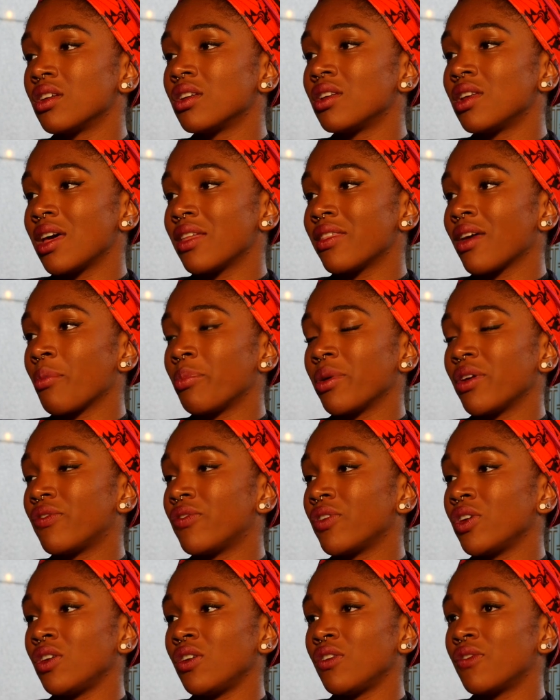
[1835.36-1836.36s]
Let that be
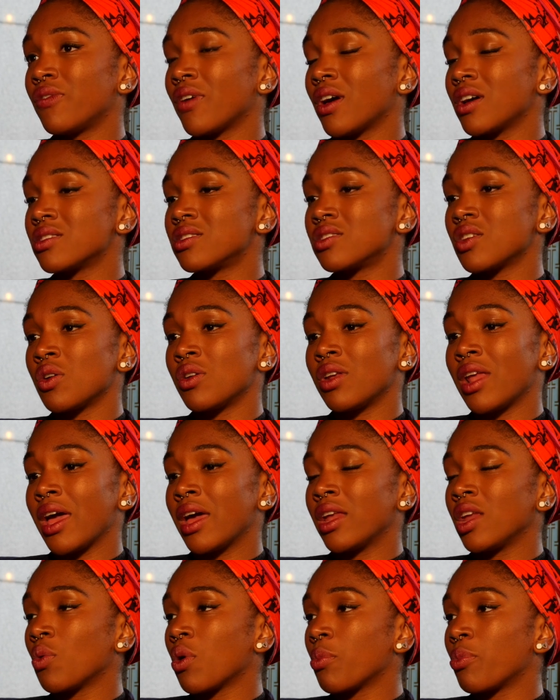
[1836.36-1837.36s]
for you first. Don't let
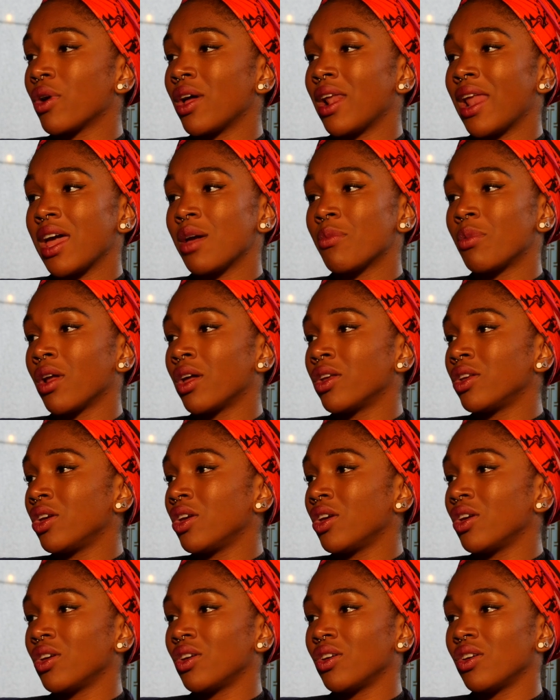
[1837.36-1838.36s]
anyone put a label on
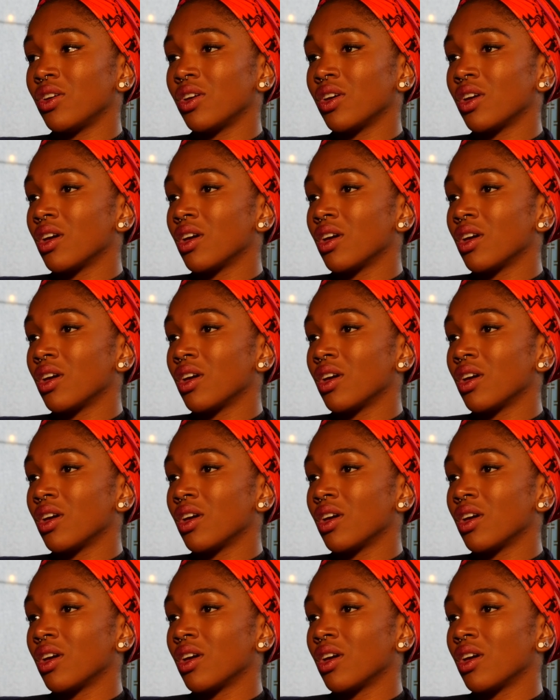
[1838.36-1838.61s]
you.